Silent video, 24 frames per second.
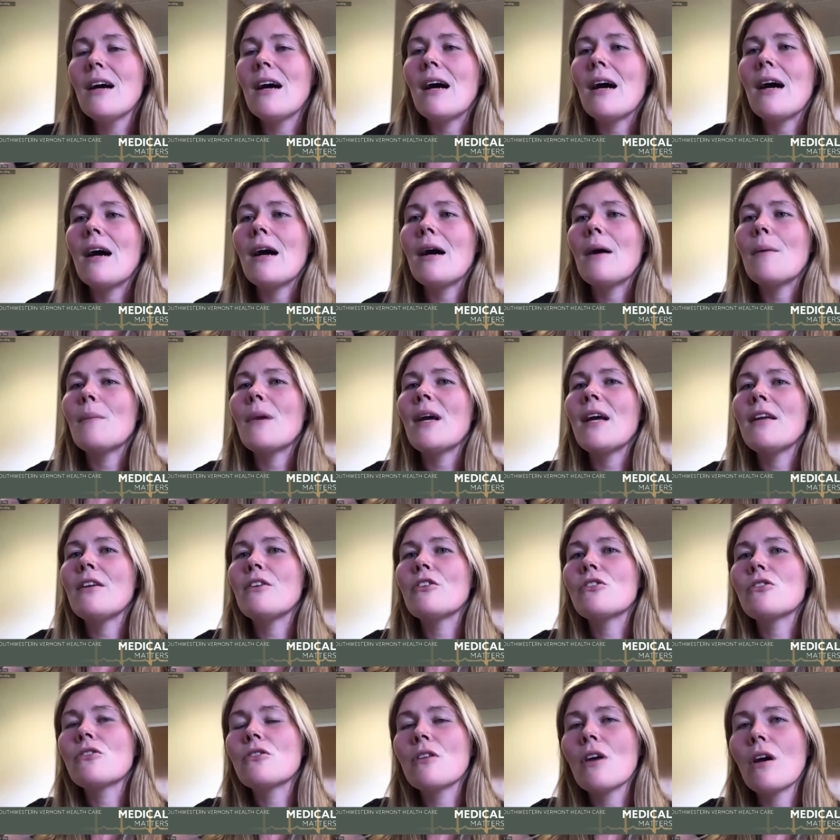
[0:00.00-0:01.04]
Um,
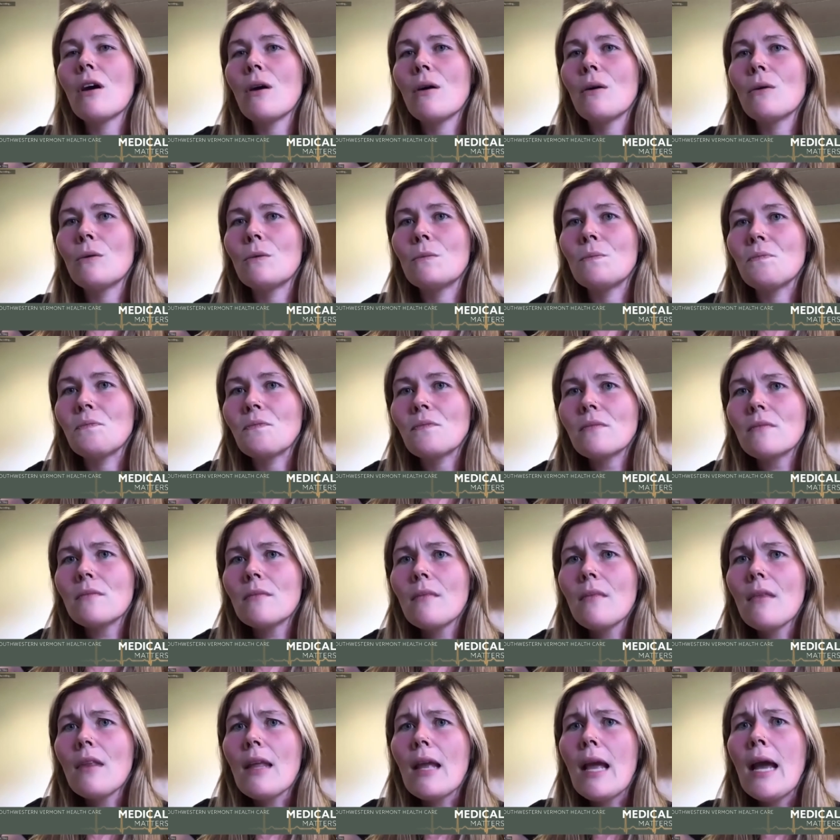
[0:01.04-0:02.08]
and so
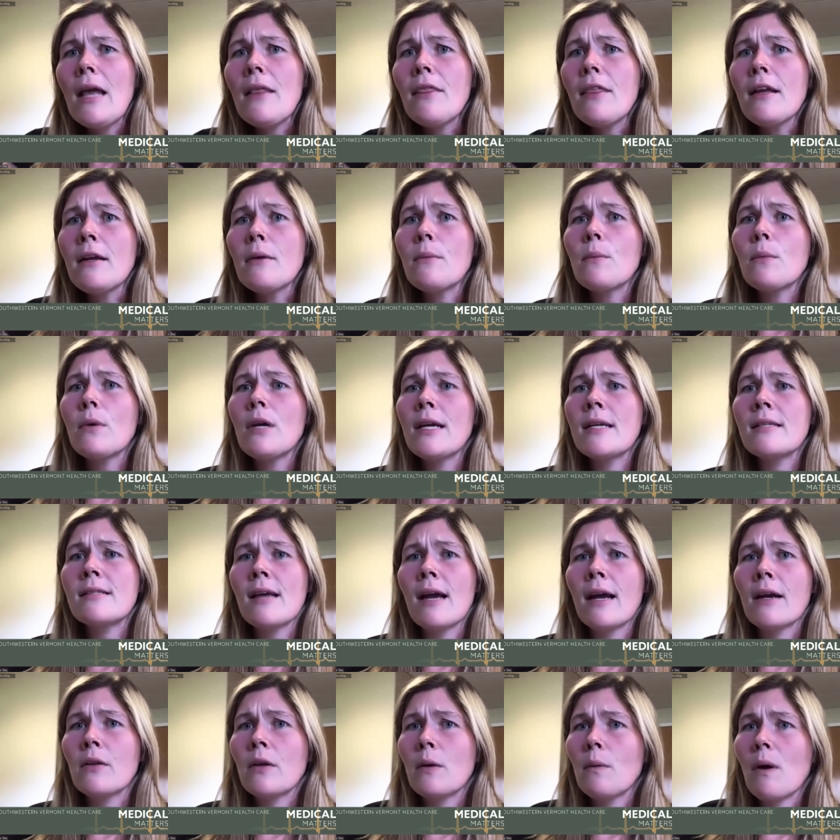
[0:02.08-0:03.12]
I think
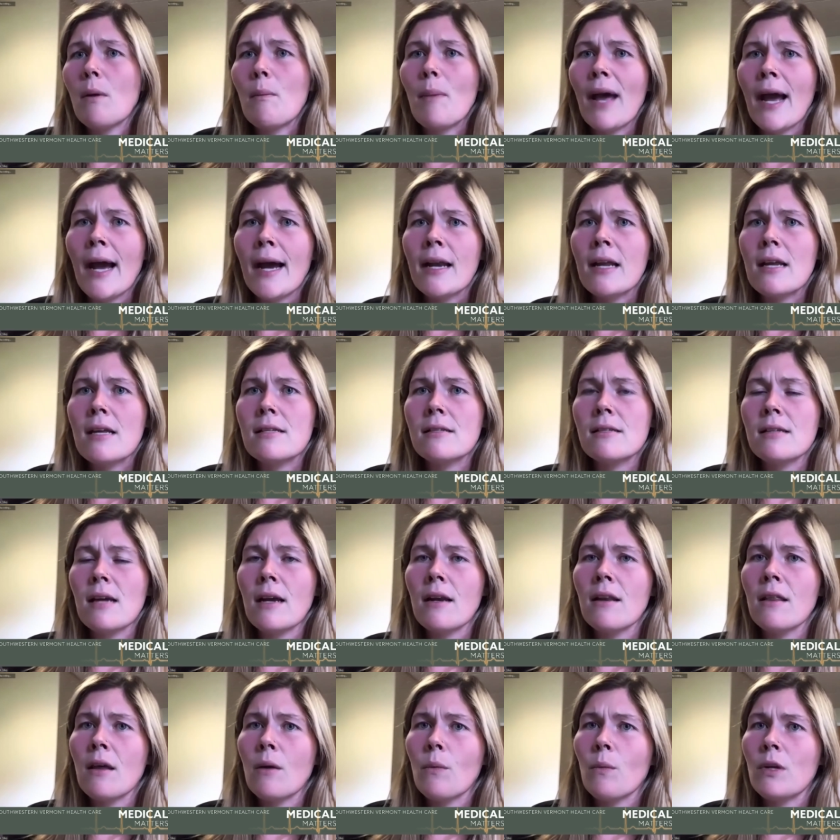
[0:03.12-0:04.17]
exactly what Patty
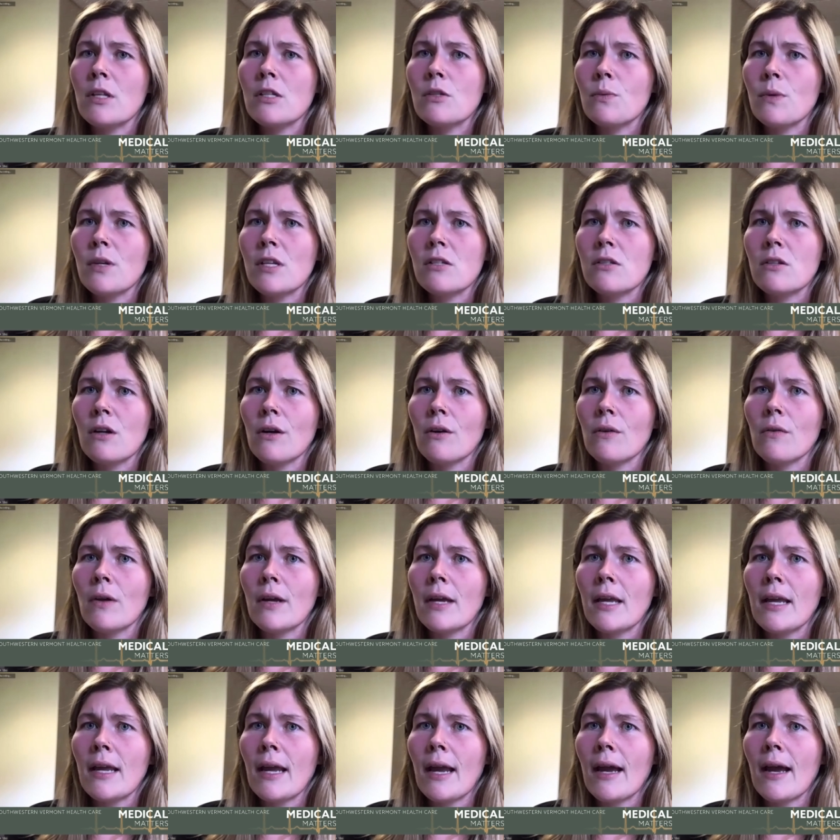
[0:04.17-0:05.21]
said that once we start
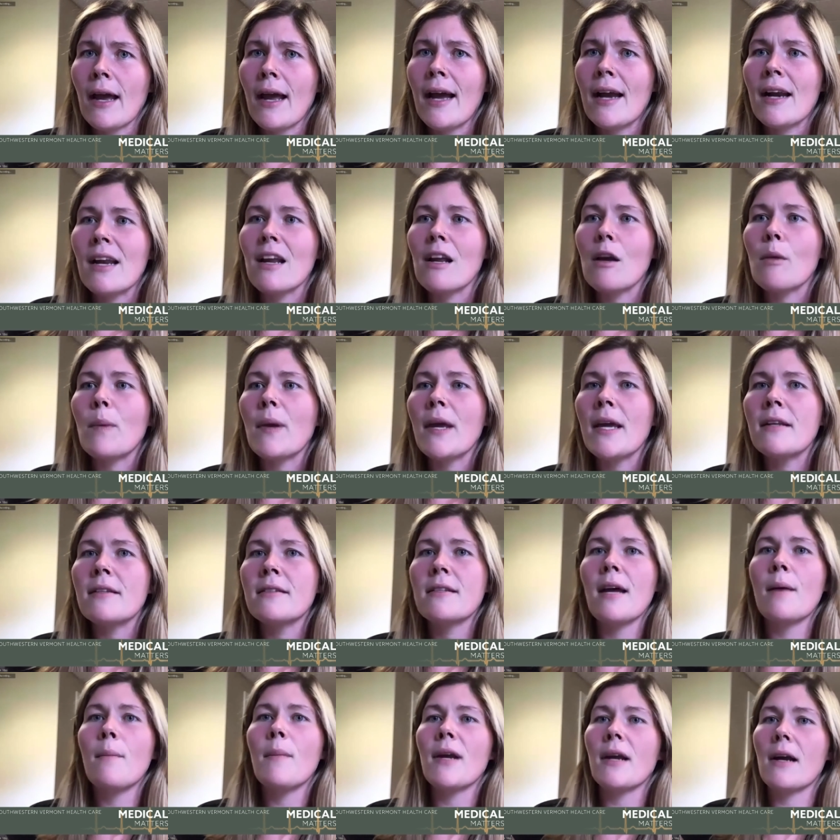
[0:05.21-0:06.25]
looking at adding a
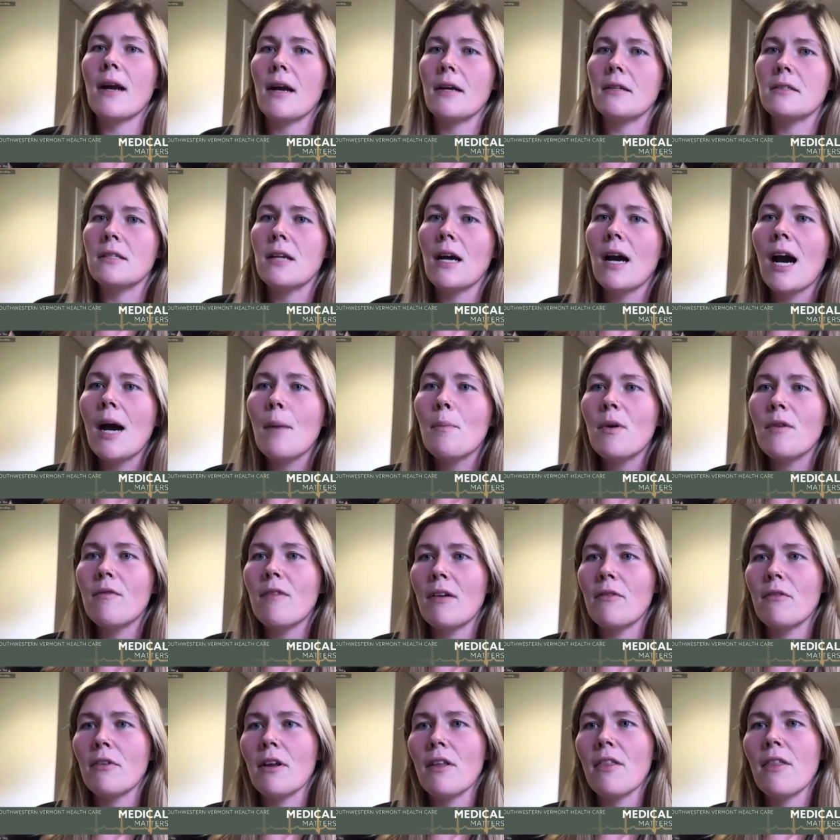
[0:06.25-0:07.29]
pandemic on top
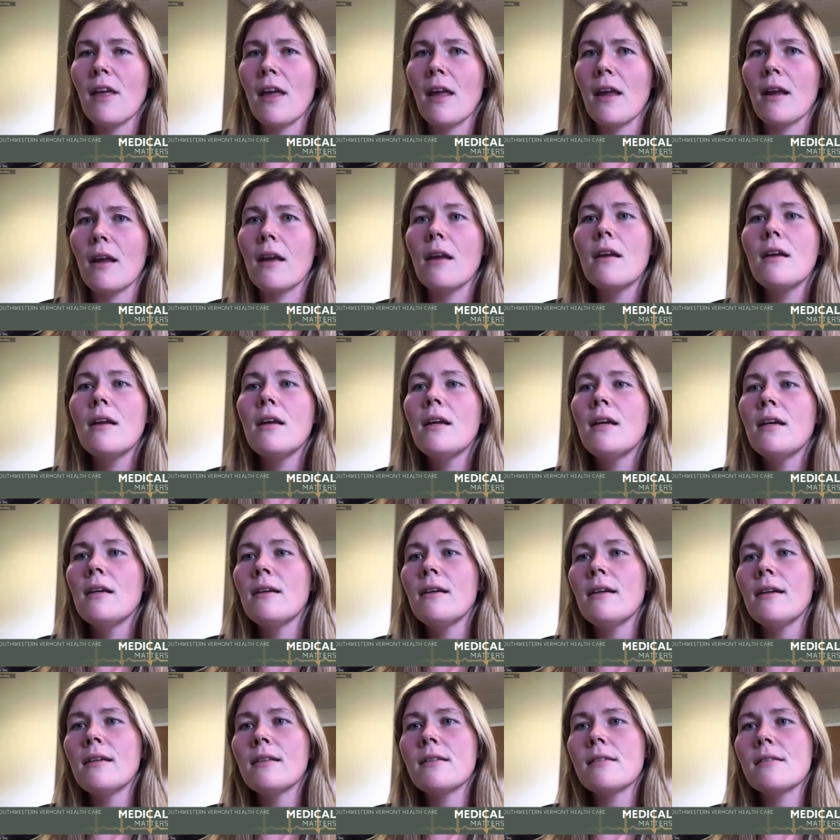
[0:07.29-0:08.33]
of everything,
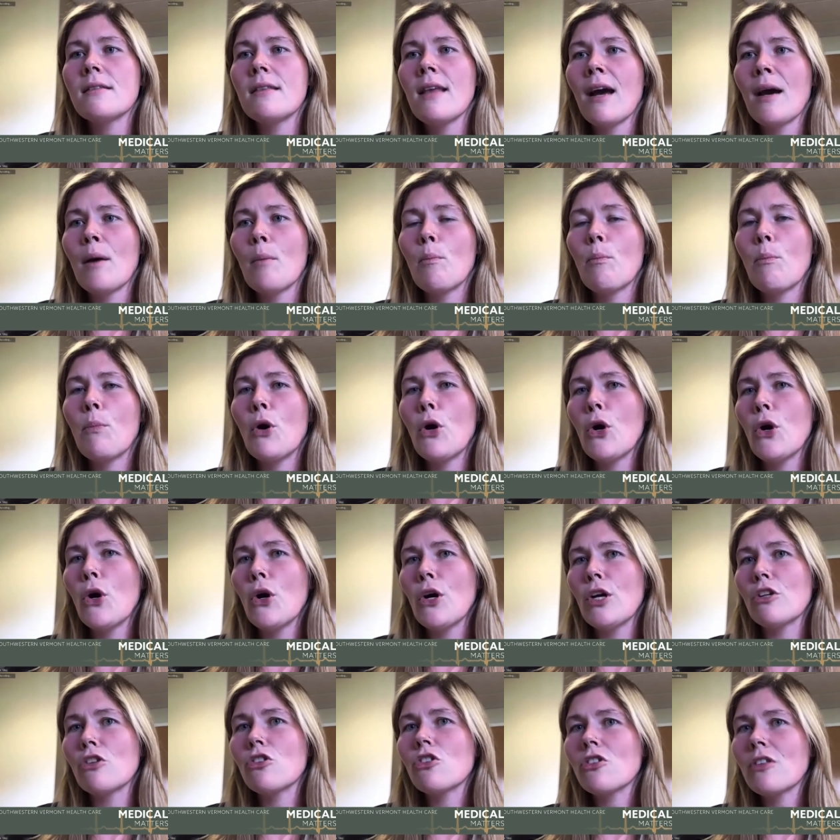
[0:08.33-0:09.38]
it's that
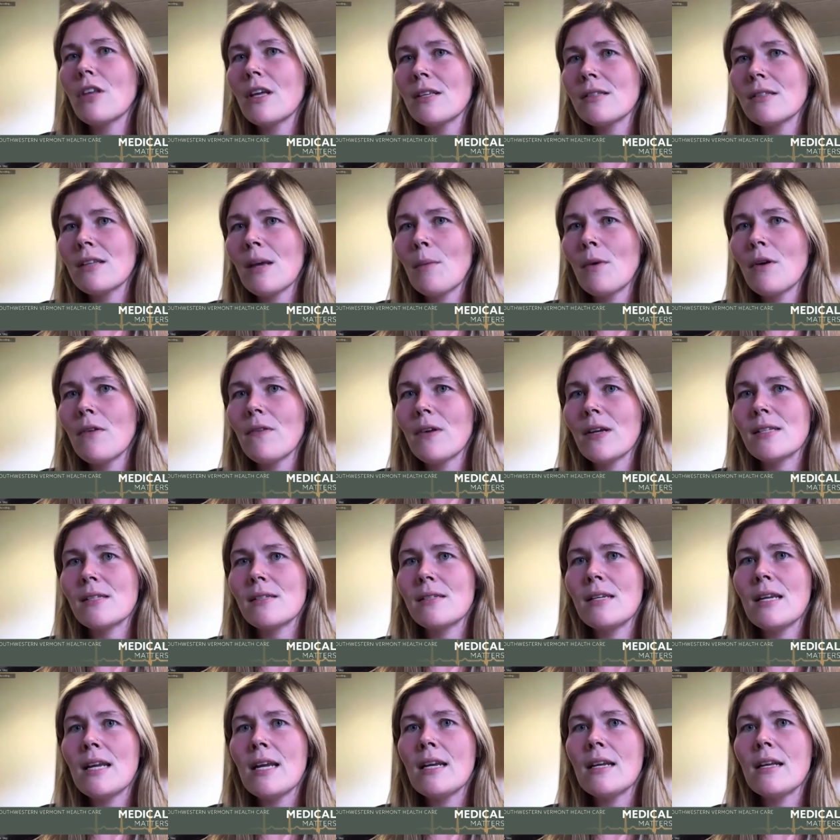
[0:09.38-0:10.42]
push that some of
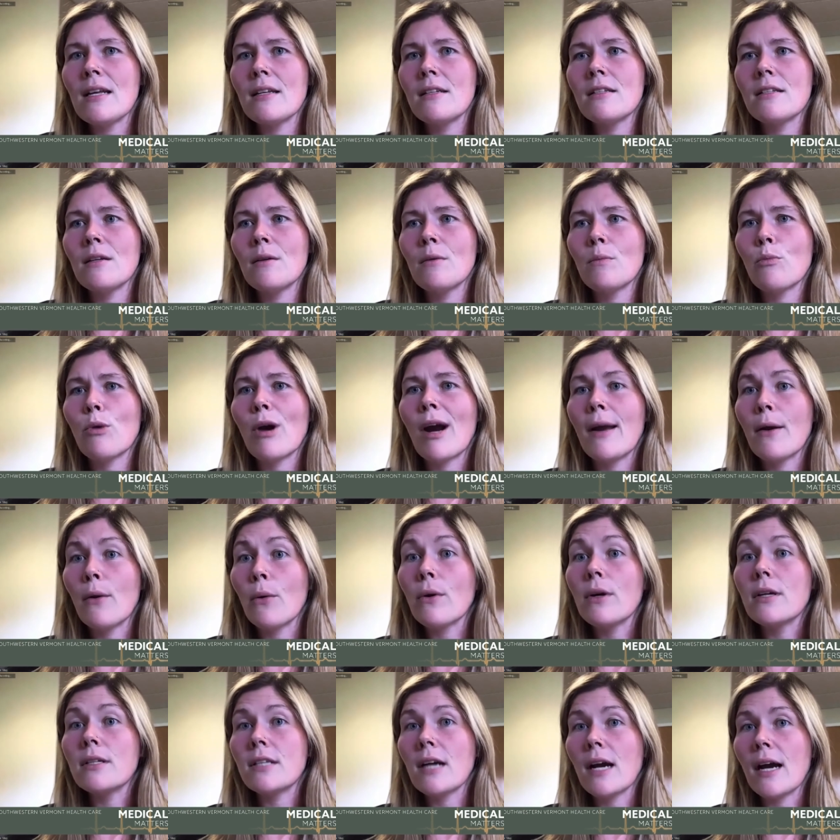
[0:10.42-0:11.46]
us needed to
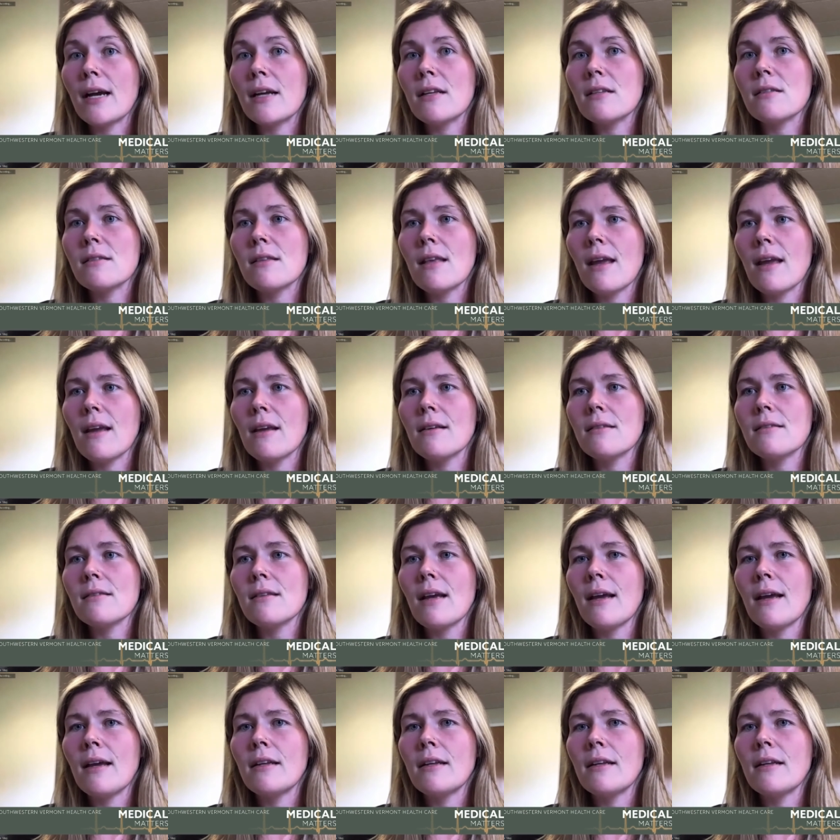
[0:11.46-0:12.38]
prioritize things. Mm-hmm.